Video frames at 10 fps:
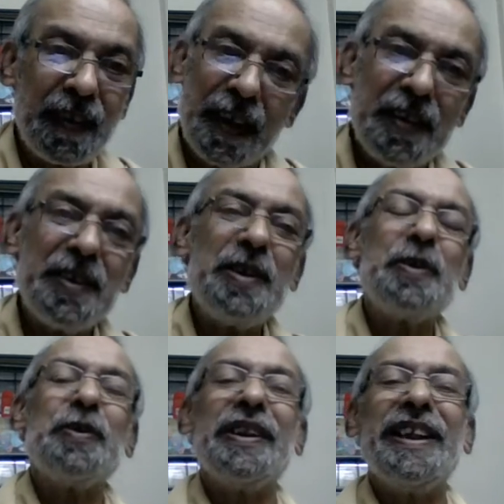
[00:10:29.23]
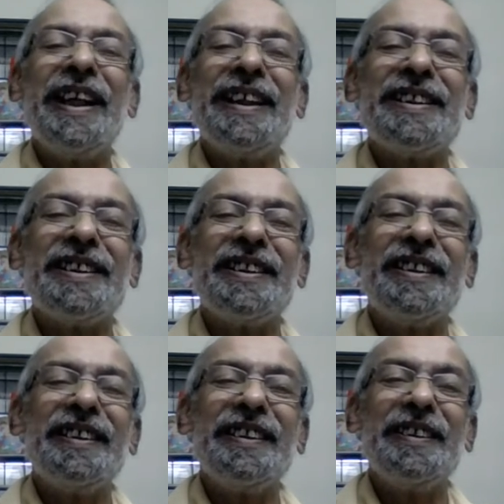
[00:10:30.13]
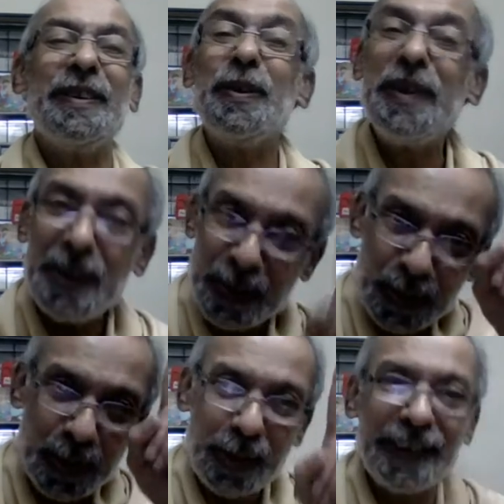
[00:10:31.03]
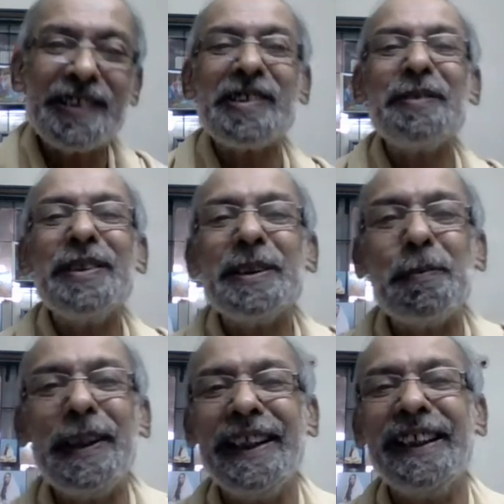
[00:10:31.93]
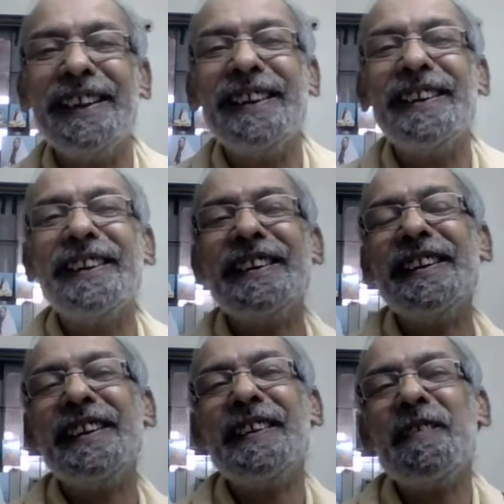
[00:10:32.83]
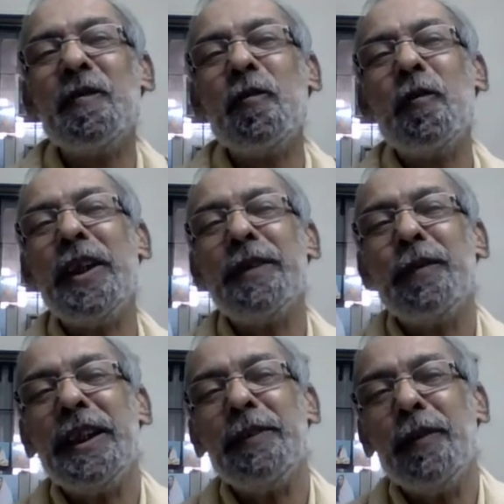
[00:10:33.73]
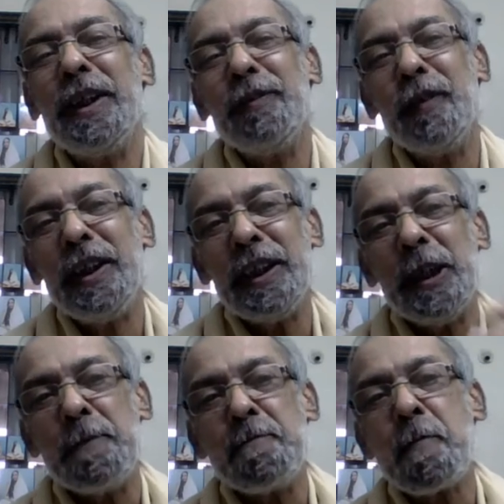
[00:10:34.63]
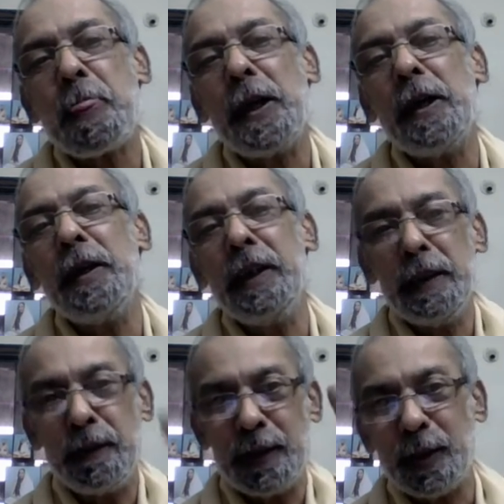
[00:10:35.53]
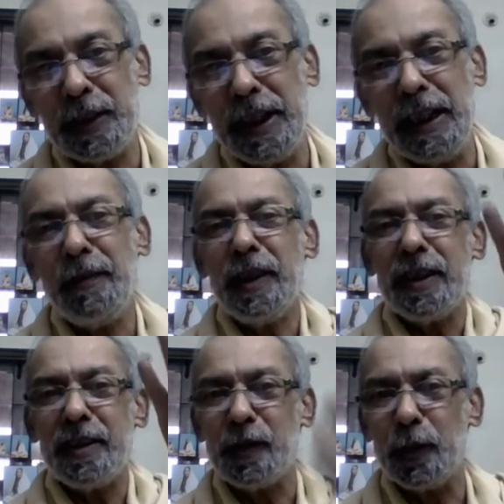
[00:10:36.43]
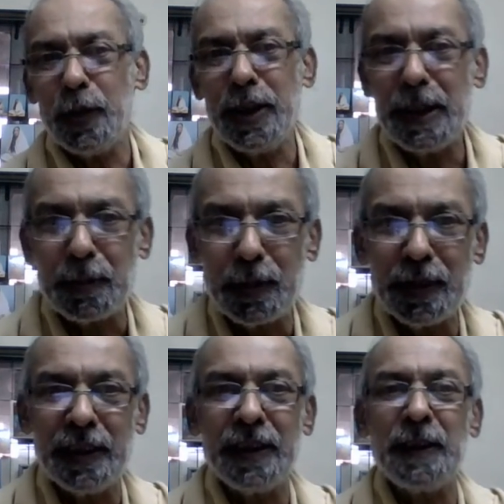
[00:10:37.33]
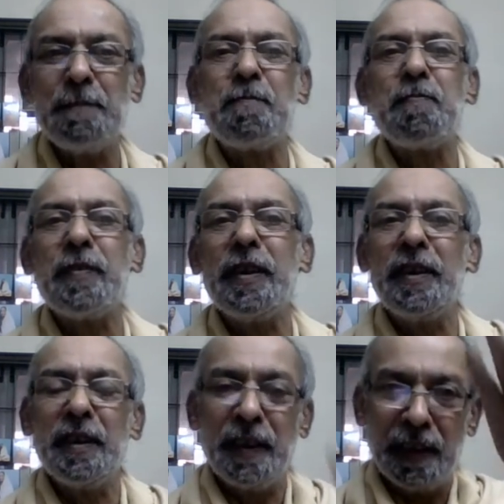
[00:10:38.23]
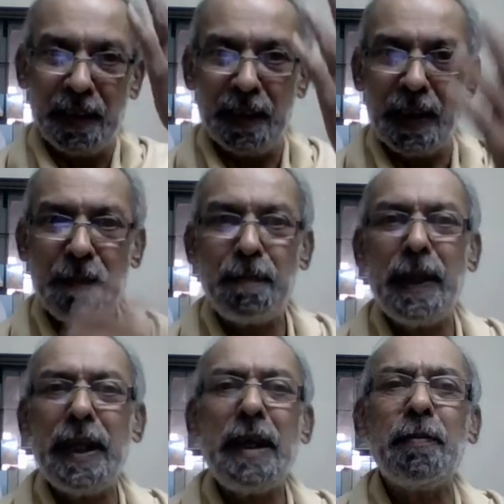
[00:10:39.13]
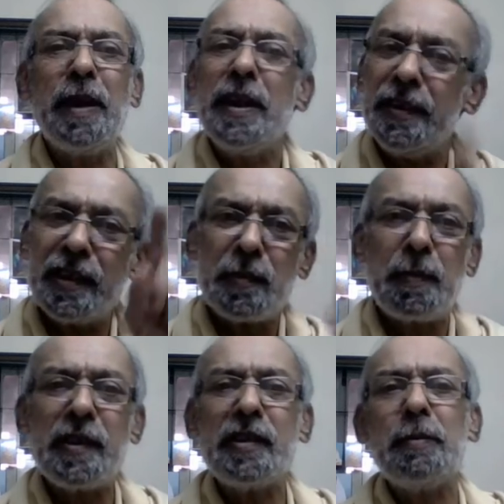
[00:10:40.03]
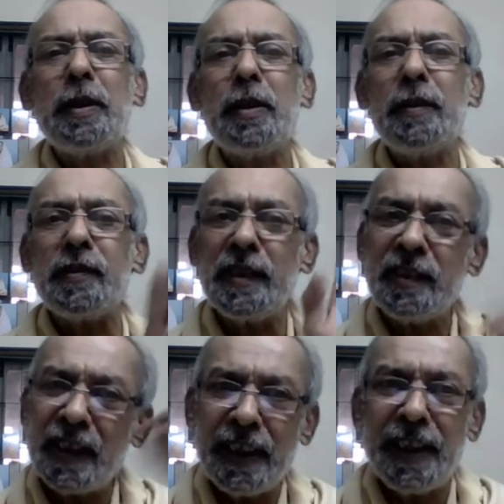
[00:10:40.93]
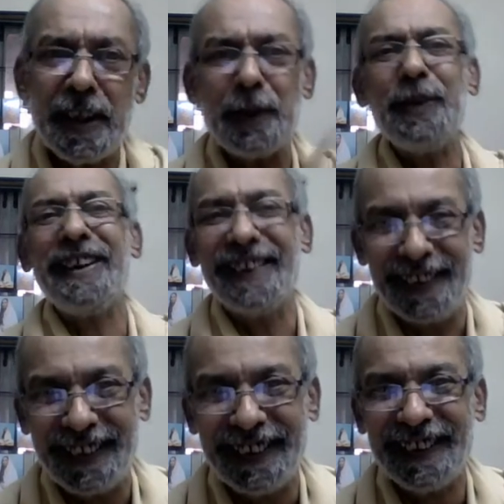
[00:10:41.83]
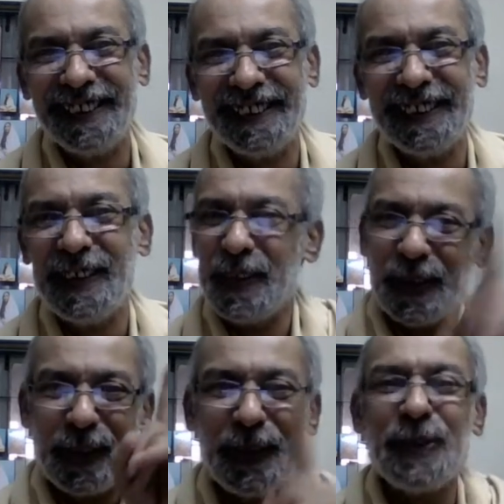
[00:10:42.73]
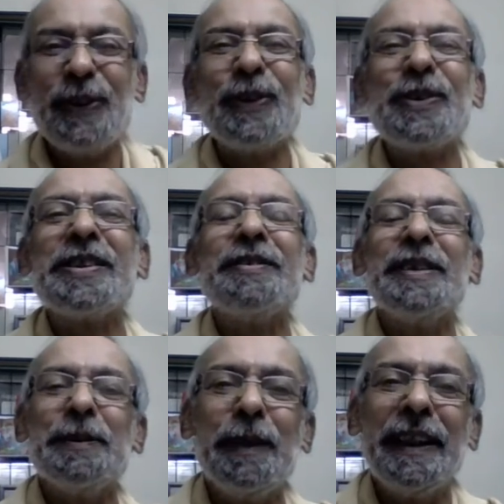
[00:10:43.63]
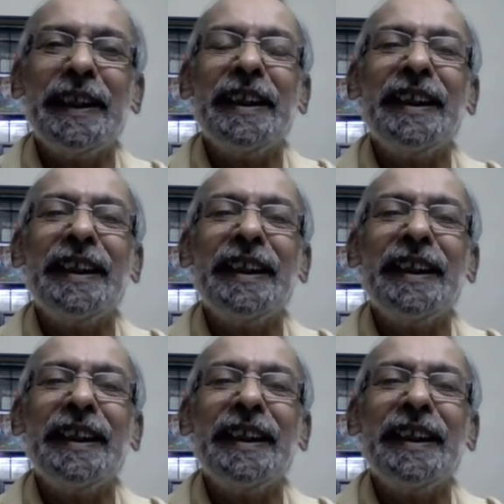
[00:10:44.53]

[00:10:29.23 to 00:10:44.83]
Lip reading: Continue with that. No need to go on the seventh plane. When the lift or the elevator is going up to the up and up, just press the button of six and get down there. No, don't go to seventh plane.